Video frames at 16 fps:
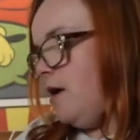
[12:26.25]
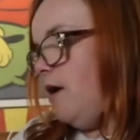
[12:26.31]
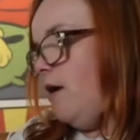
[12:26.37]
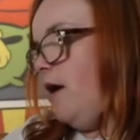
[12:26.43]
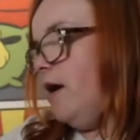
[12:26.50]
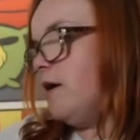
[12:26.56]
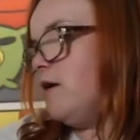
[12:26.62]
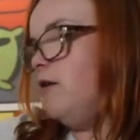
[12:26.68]

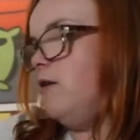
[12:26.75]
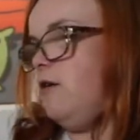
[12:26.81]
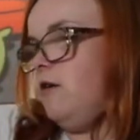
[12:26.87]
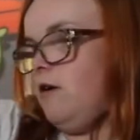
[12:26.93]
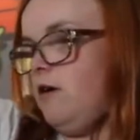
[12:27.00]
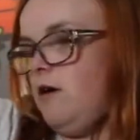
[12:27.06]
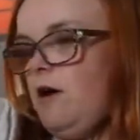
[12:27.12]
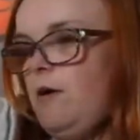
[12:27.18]
I
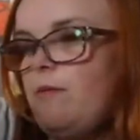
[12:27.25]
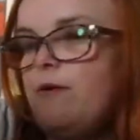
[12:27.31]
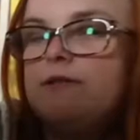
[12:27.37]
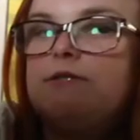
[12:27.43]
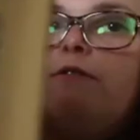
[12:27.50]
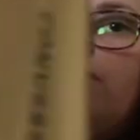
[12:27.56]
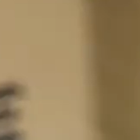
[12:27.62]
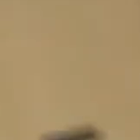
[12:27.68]
got a
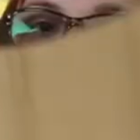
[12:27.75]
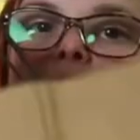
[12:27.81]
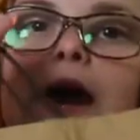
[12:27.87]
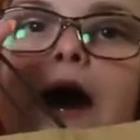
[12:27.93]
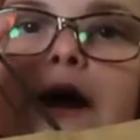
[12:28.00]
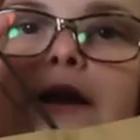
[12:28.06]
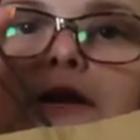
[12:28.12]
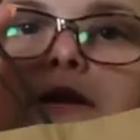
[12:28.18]
present from my
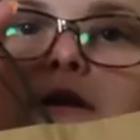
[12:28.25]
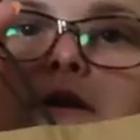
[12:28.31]
dad